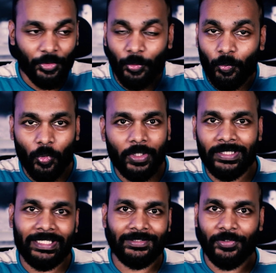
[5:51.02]
You don't
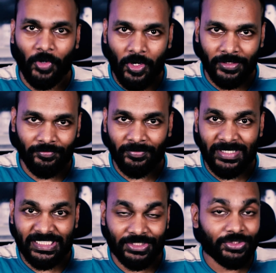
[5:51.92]
want to get the wrong
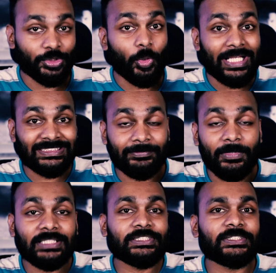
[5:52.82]
information. So as
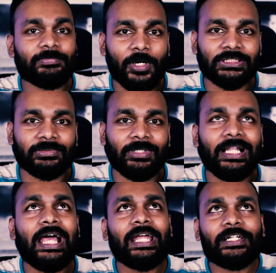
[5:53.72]
much as
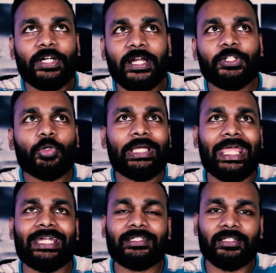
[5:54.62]
possible, try to
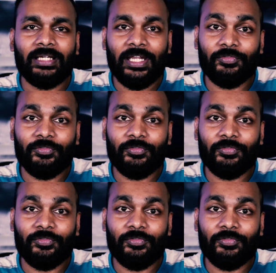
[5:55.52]
get